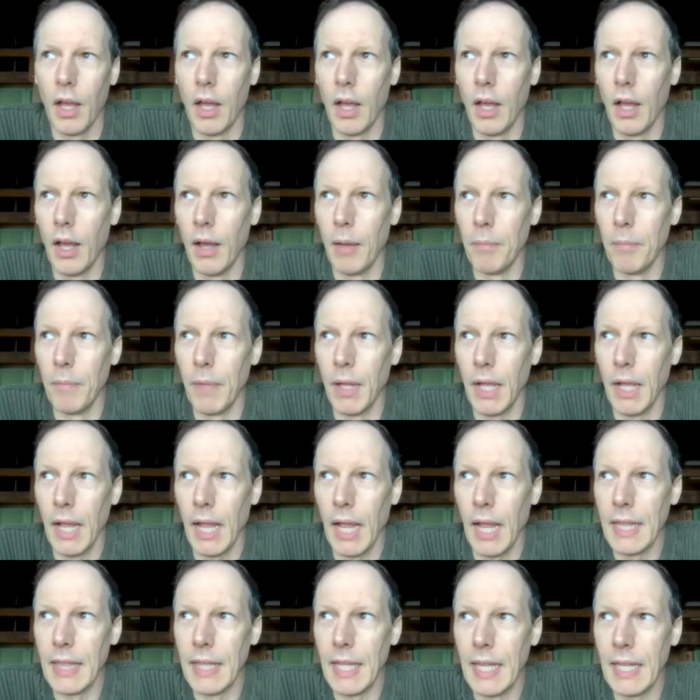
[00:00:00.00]

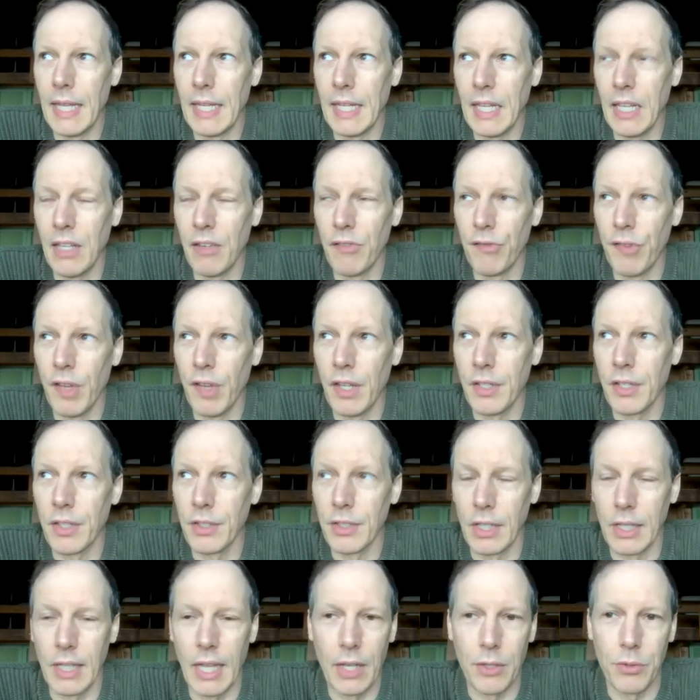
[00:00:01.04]
And then invent as
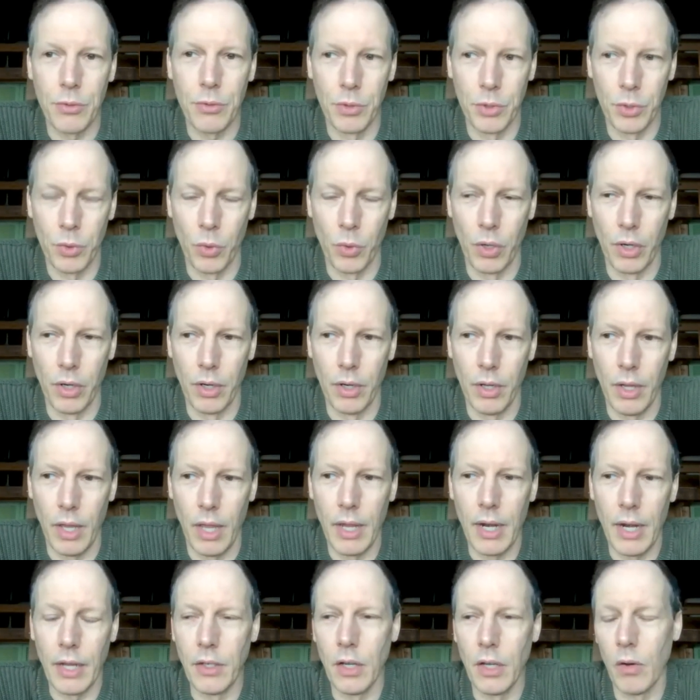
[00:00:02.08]
a last resort.
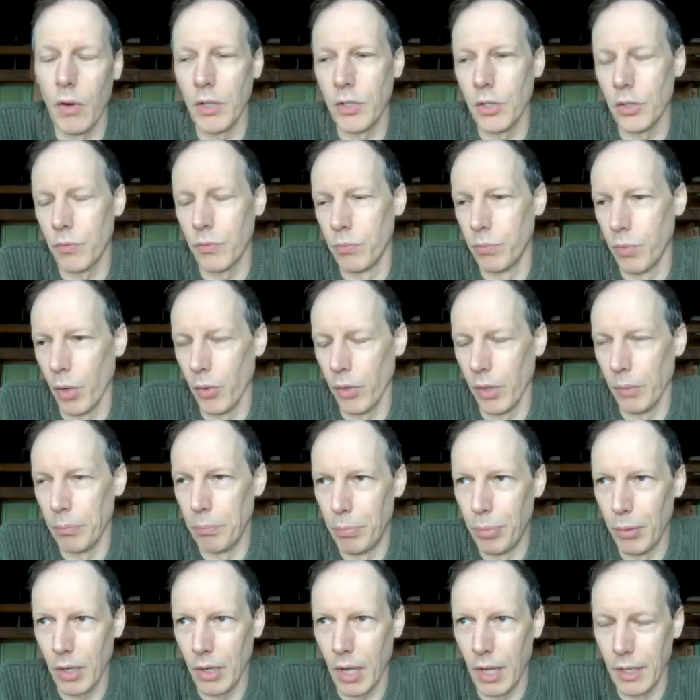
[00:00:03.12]
And I know I just wrote a
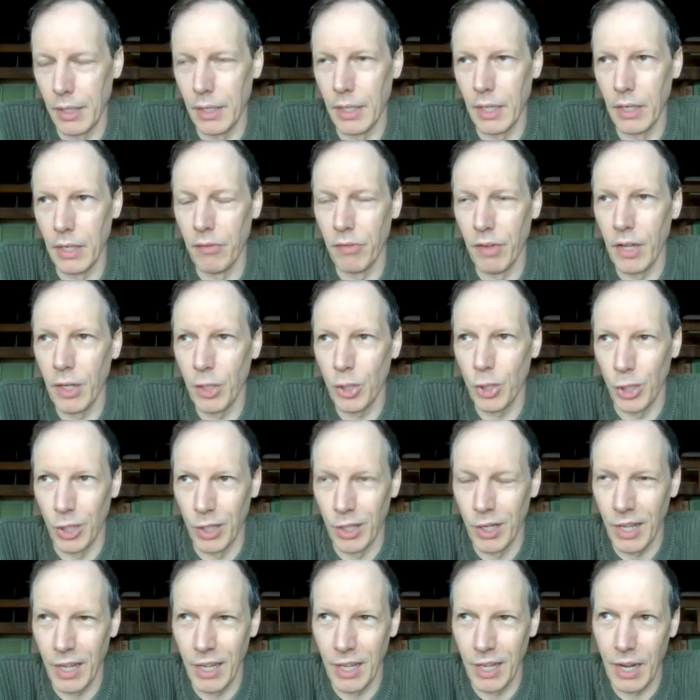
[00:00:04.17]
book on
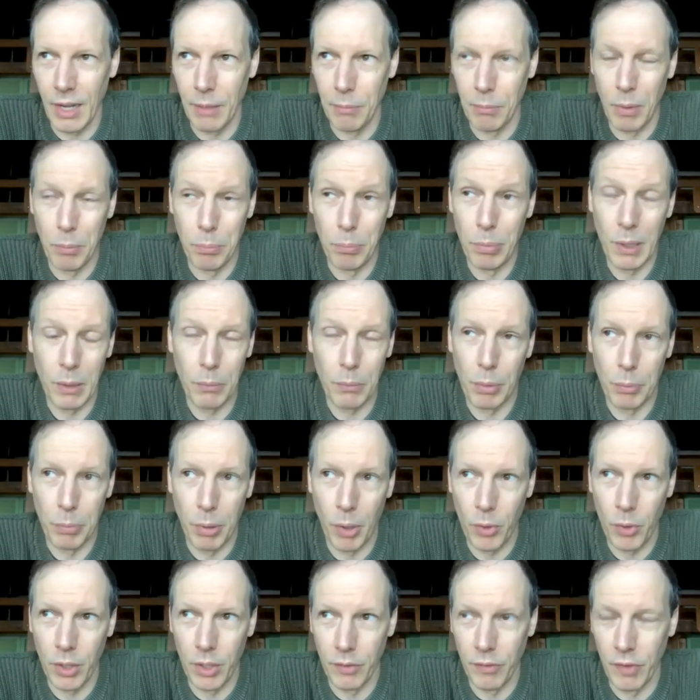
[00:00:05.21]
innovation, and I'm a big
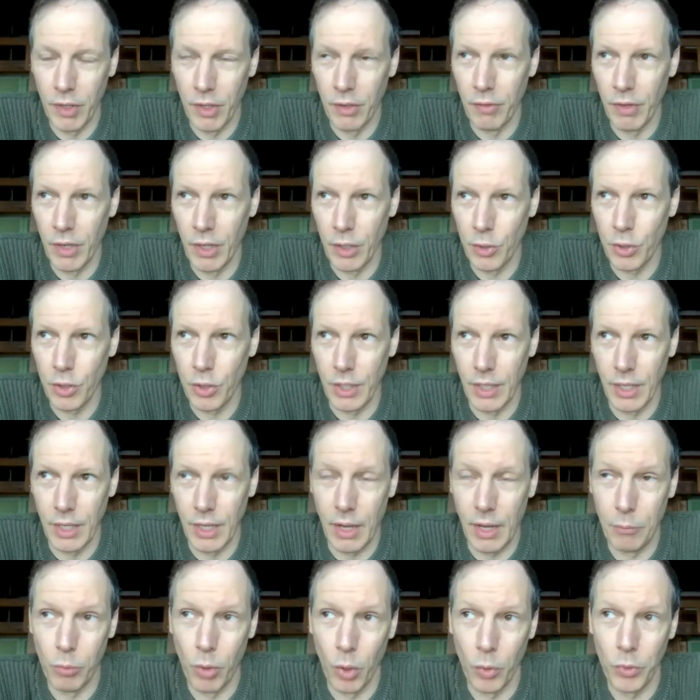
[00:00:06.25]
proponent of innovation. And
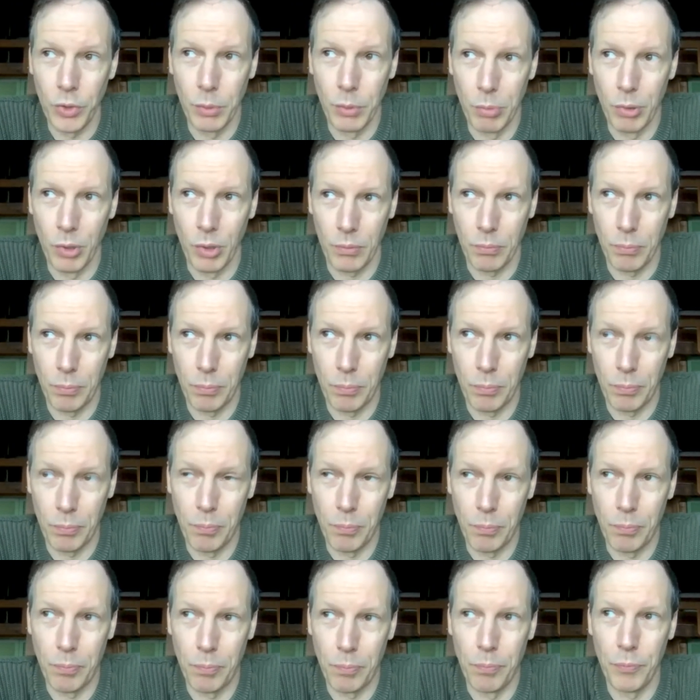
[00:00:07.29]
I wrote the book
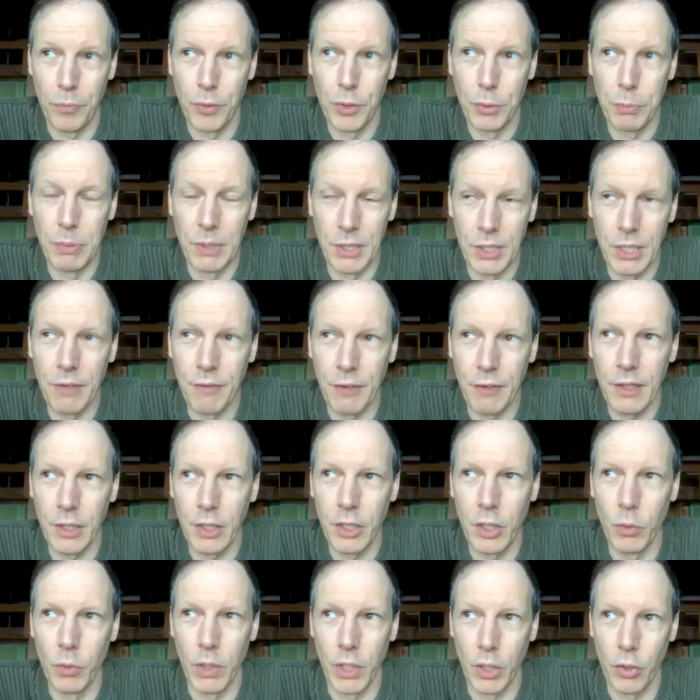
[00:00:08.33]

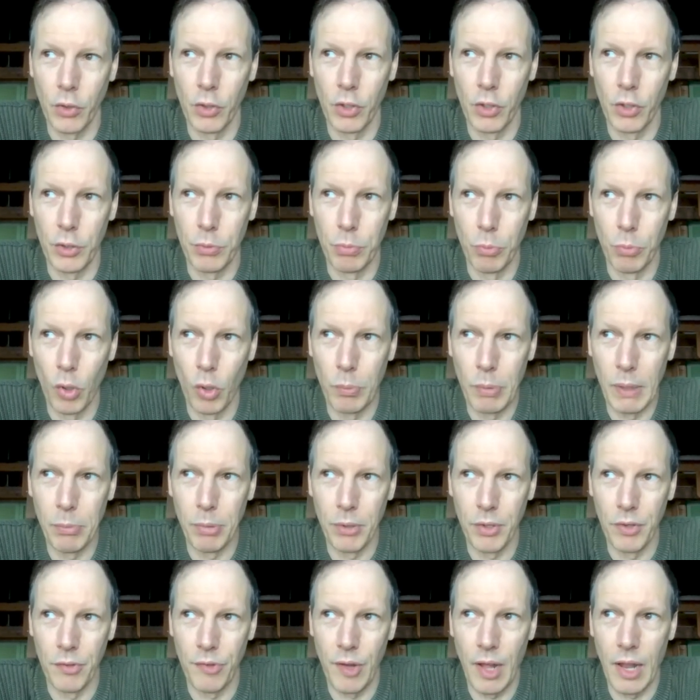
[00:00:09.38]
specifically to encourage more
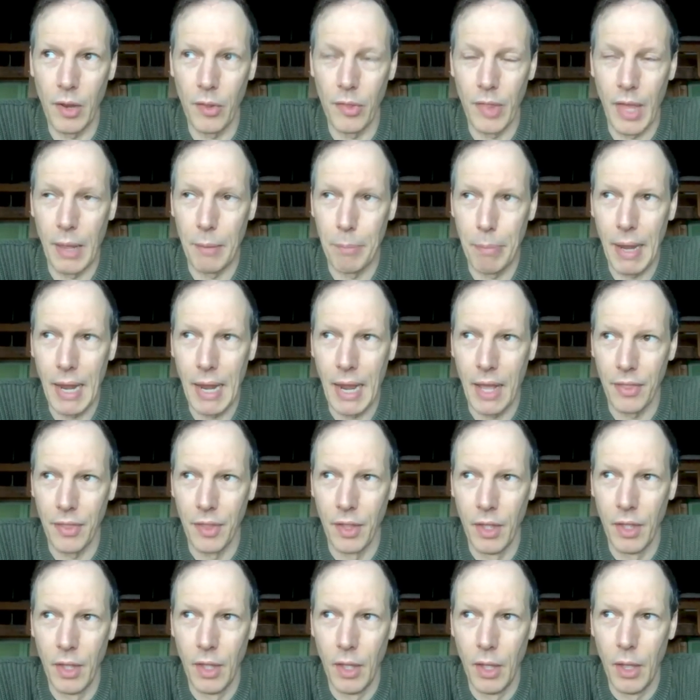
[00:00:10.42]
people to follow that path.
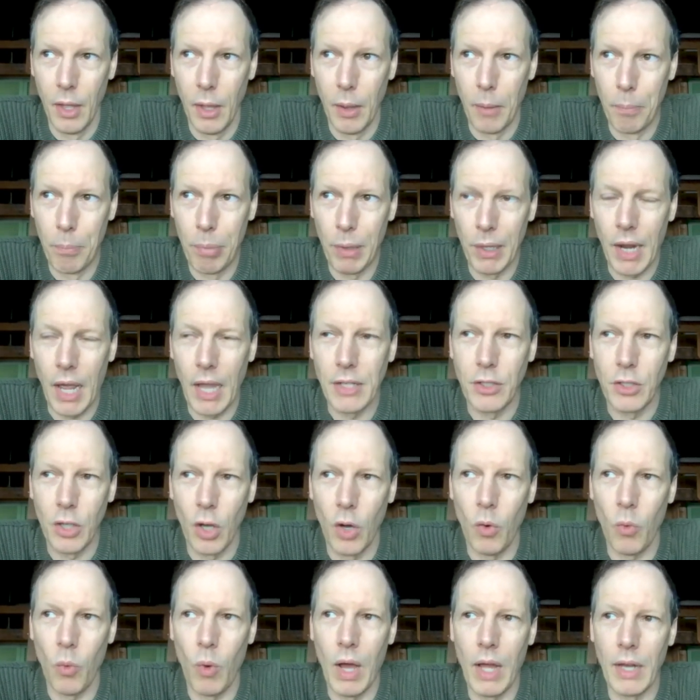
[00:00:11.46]
But I
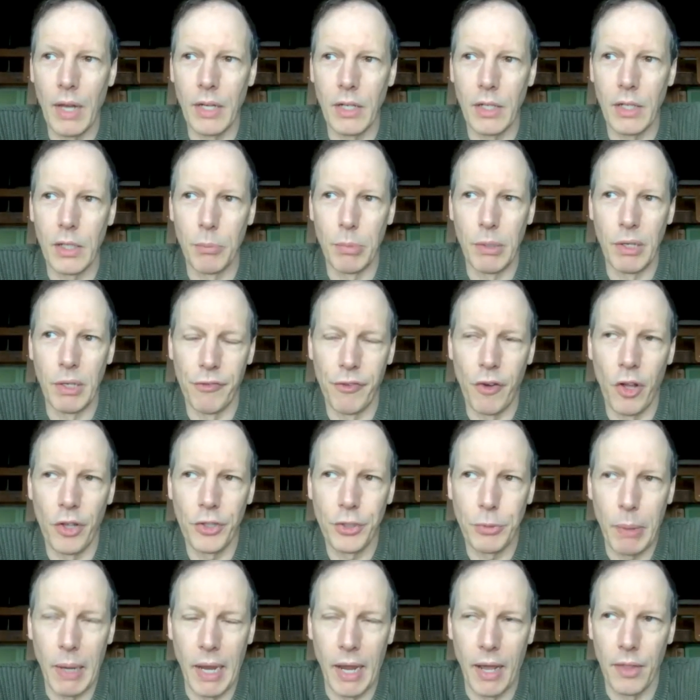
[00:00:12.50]
don't want it to be a
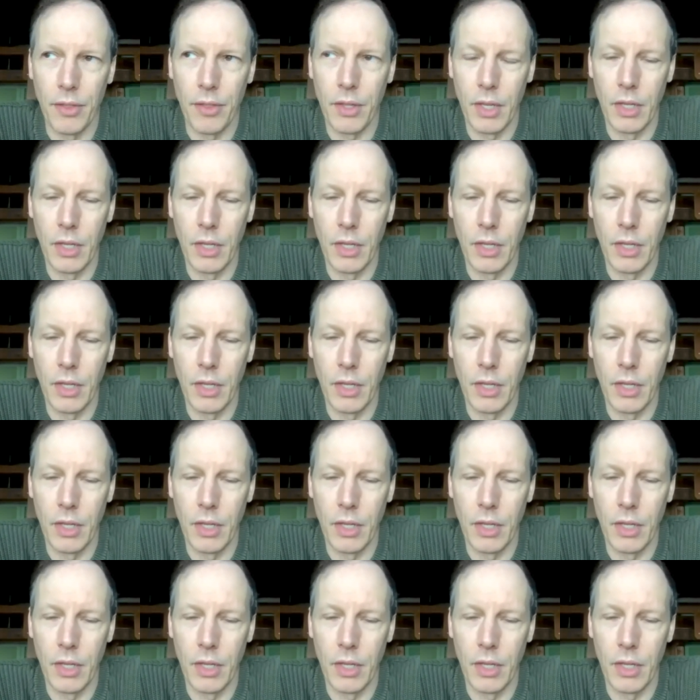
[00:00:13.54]
false path.